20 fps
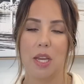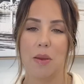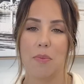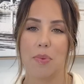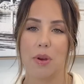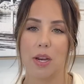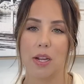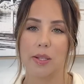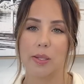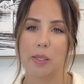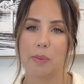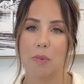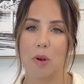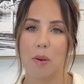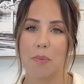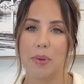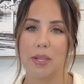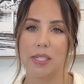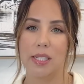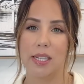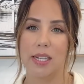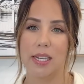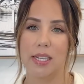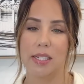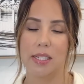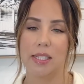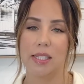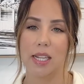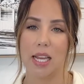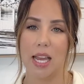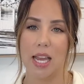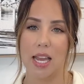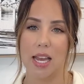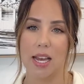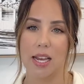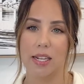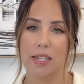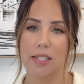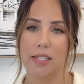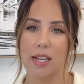but a small business,
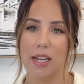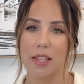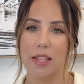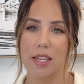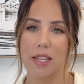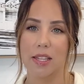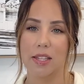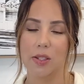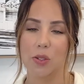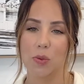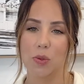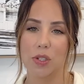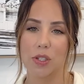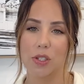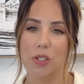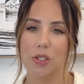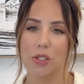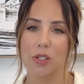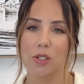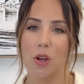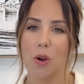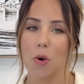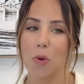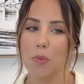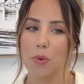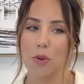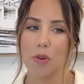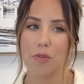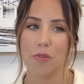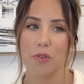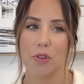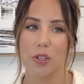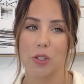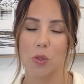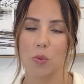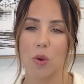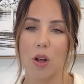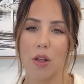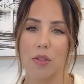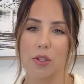and I think this one is so beautiful as
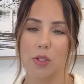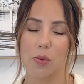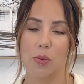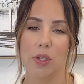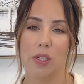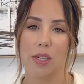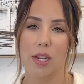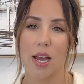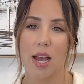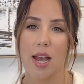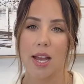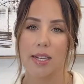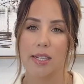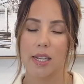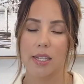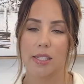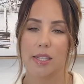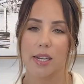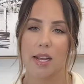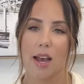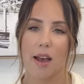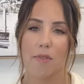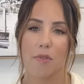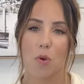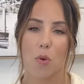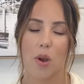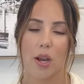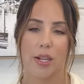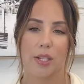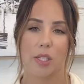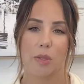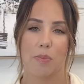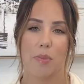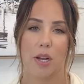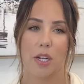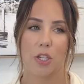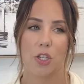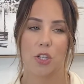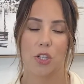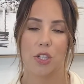well. This one doesn't have quite as
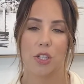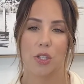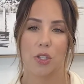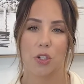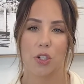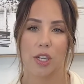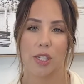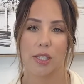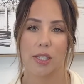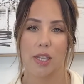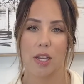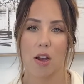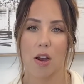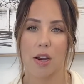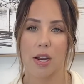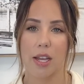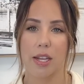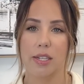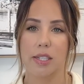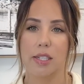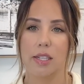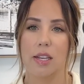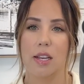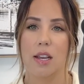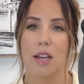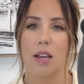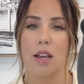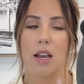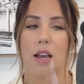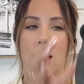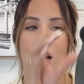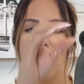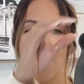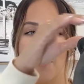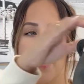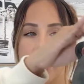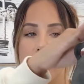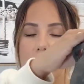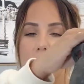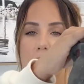much distressing on it,
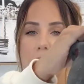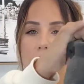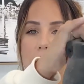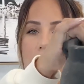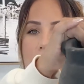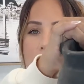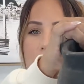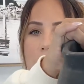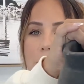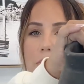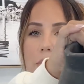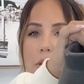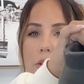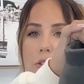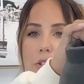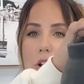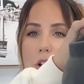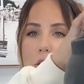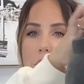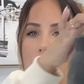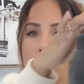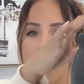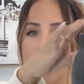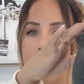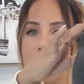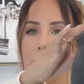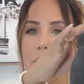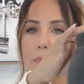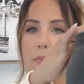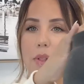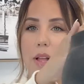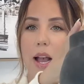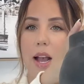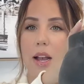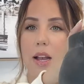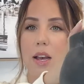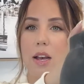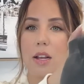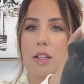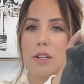and it is a little bit darker of a
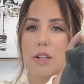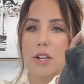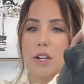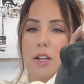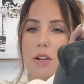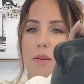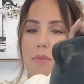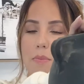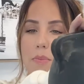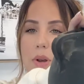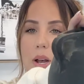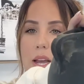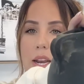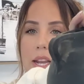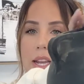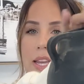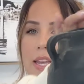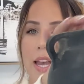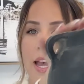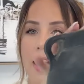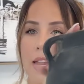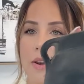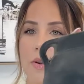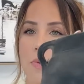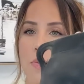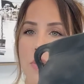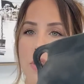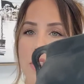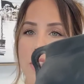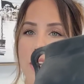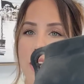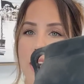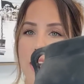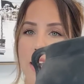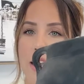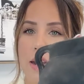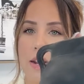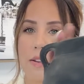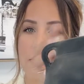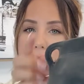black color, but again, with
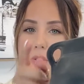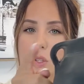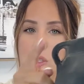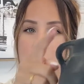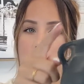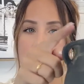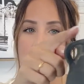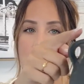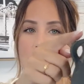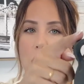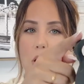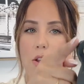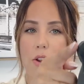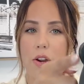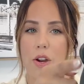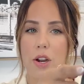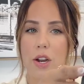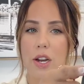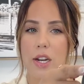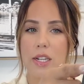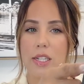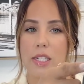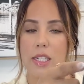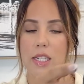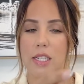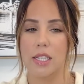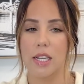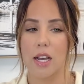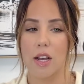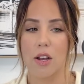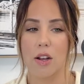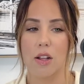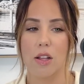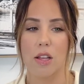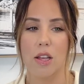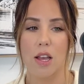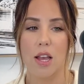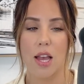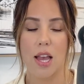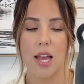that kind of smaller
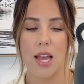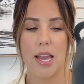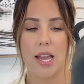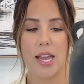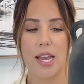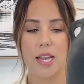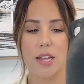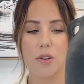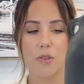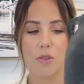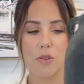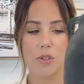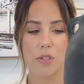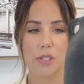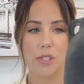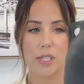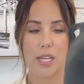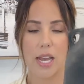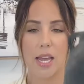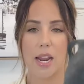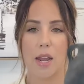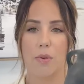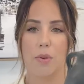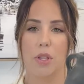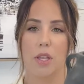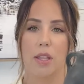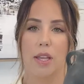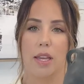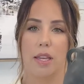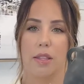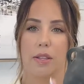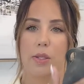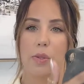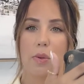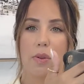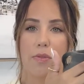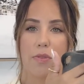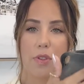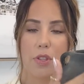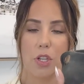detail handles. And I really like this
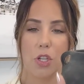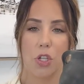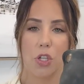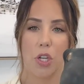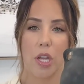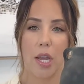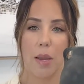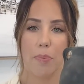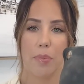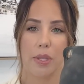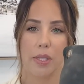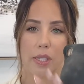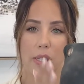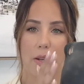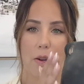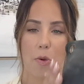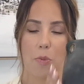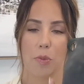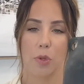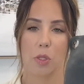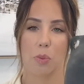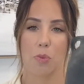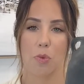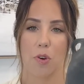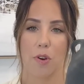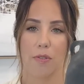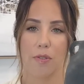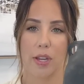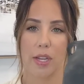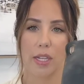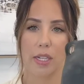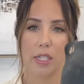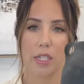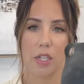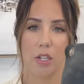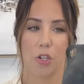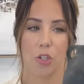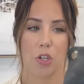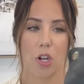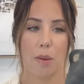one for the shape. It's in almost more of like a
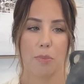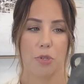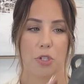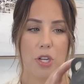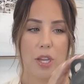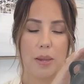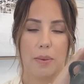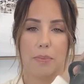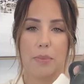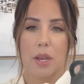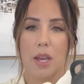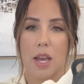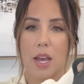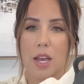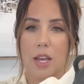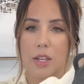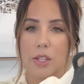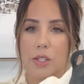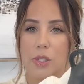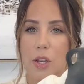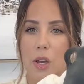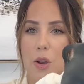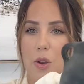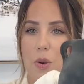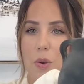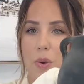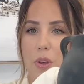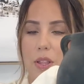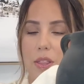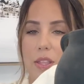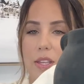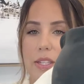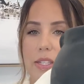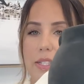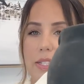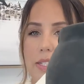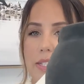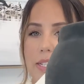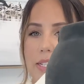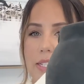teardrop shape. So
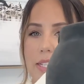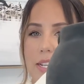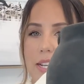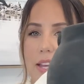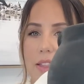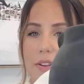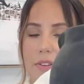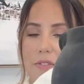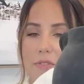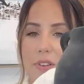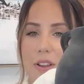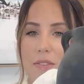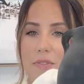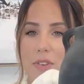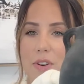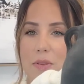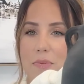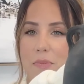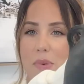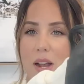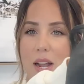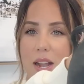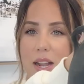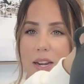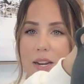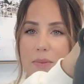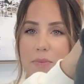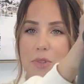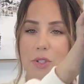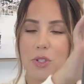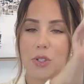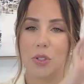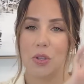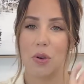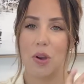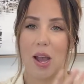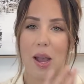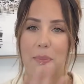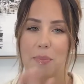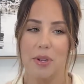this is another favorite of mine. I'm just so
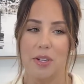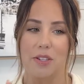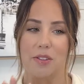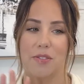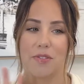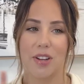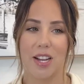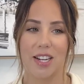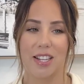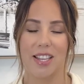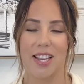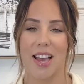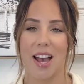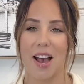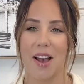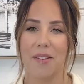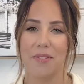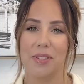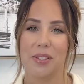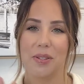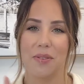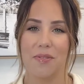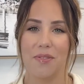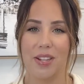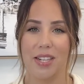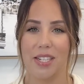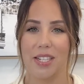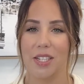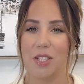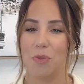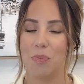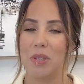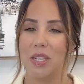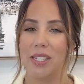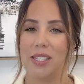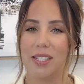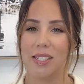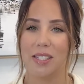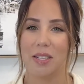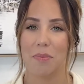happy to finally have some vintage
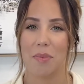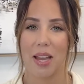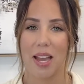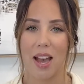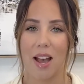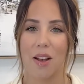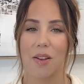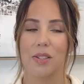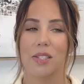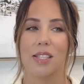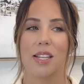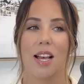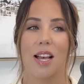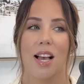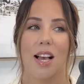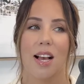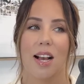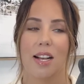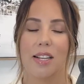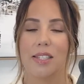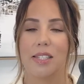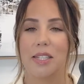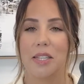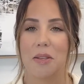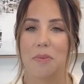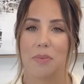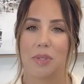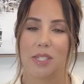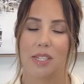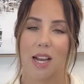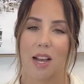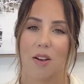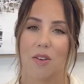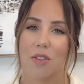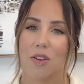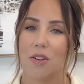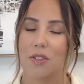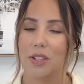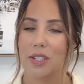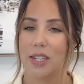pieces in my house. I see them styled
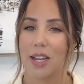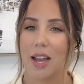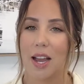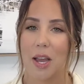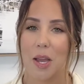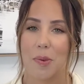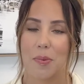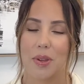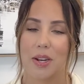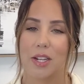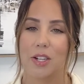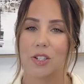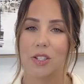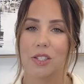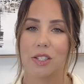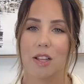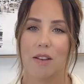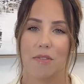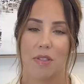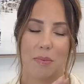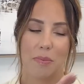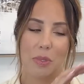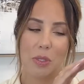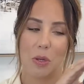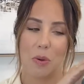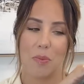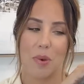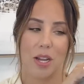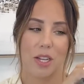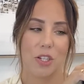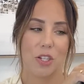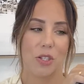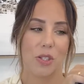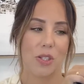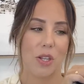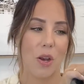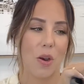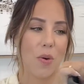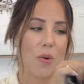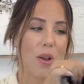all the time, and I just love them so much.
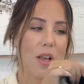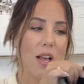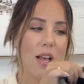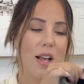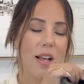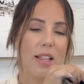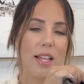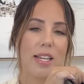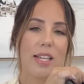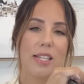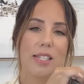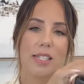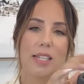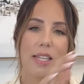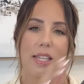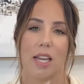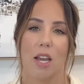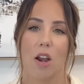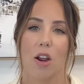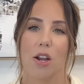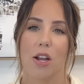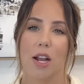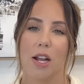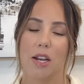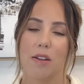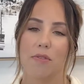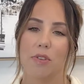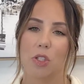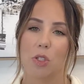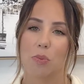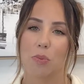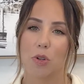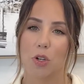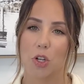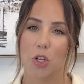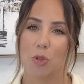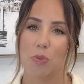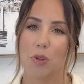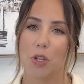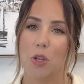So like I said, they are kind of a
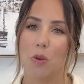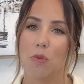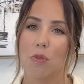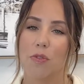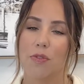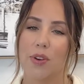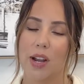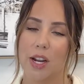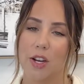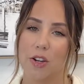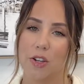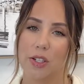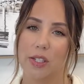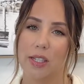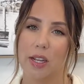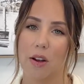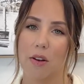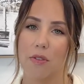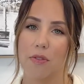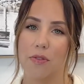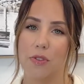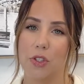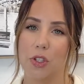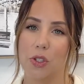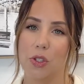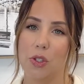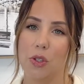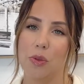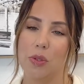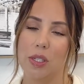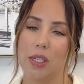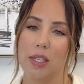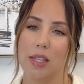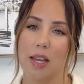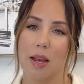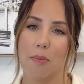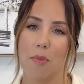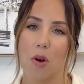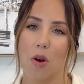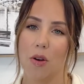splurge, but you will find yourself just using
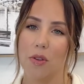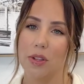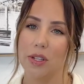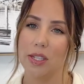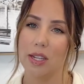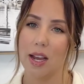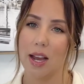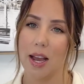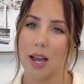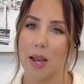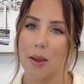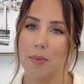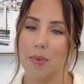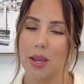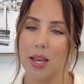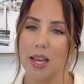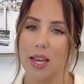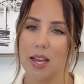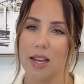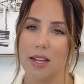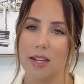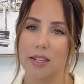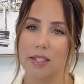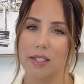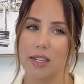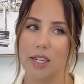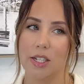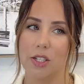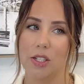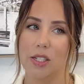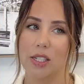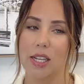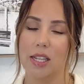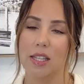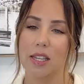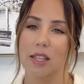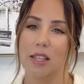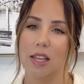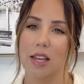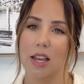them all the time, and I just think
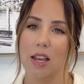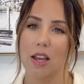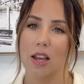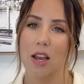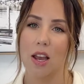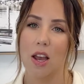that they